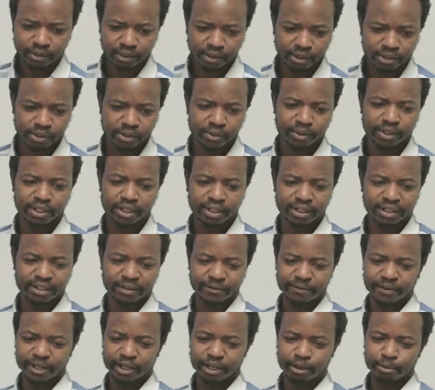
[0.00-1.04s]
so then the
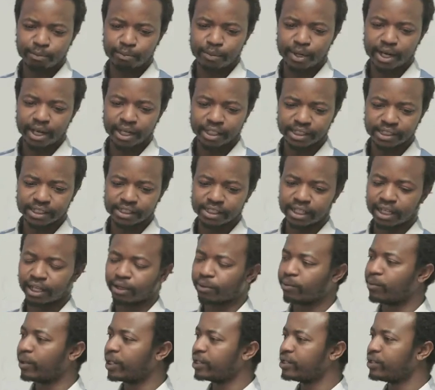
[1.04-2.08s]
final part is like
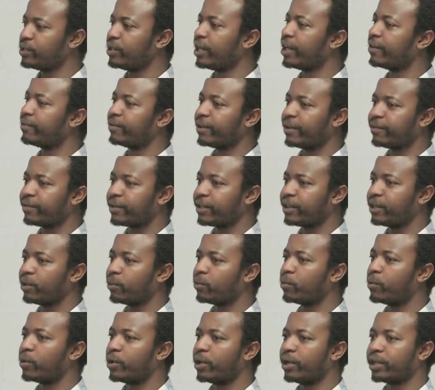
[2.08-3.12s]
once you have everything
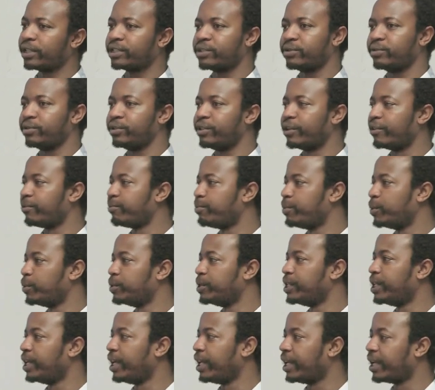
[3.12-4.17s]
worked, you have pulled
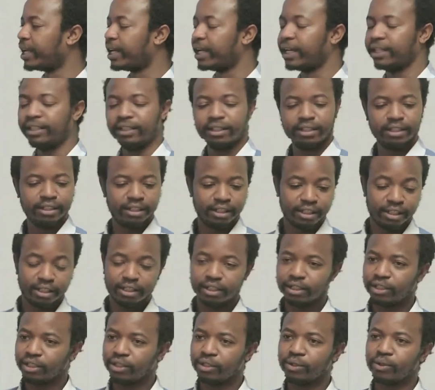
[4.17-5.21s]
data,
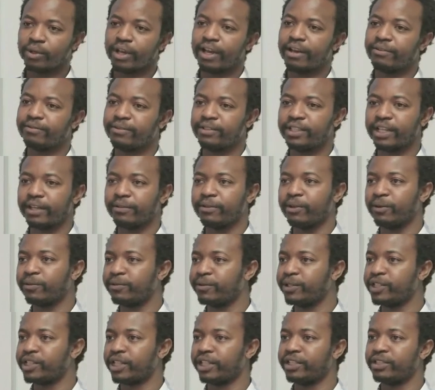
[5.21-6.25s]
you have done your
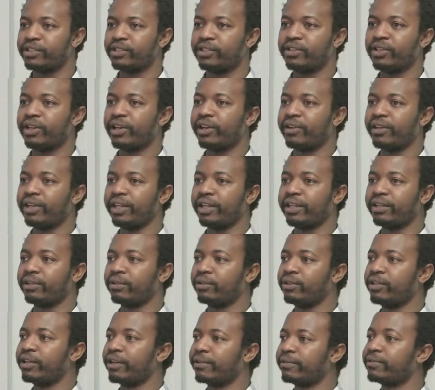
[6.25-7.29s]
feature engineering,
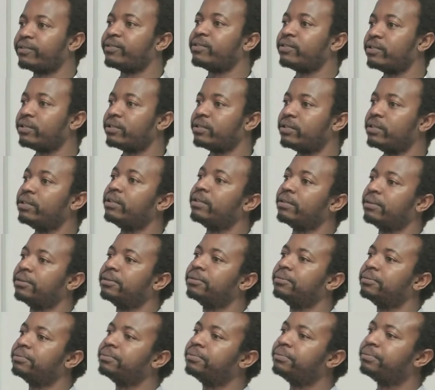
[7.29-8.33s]
you have.
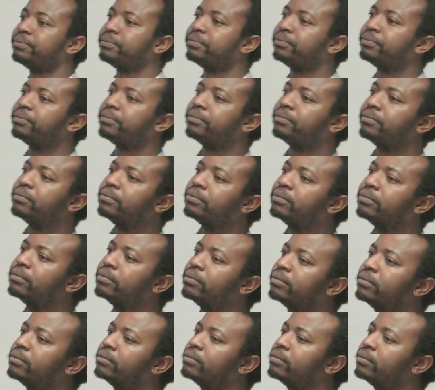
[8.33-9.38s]
Uh,
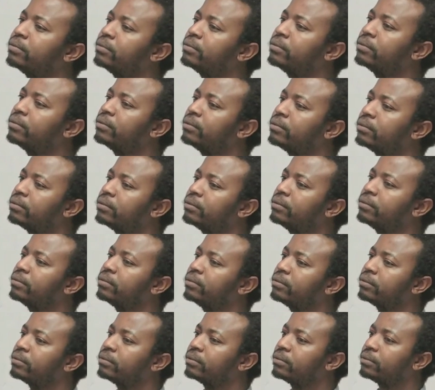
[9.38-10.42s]
quick question, going back
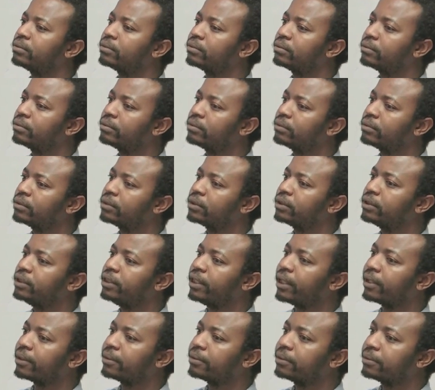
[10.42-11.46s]
to the previous slide. Yeah.
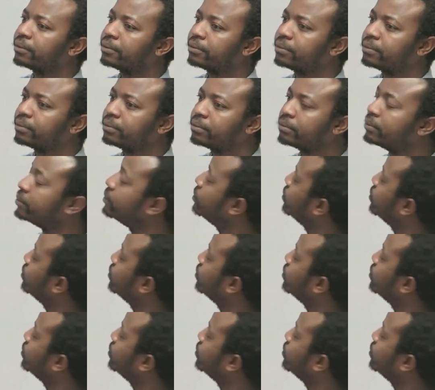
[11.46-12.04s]
Uh,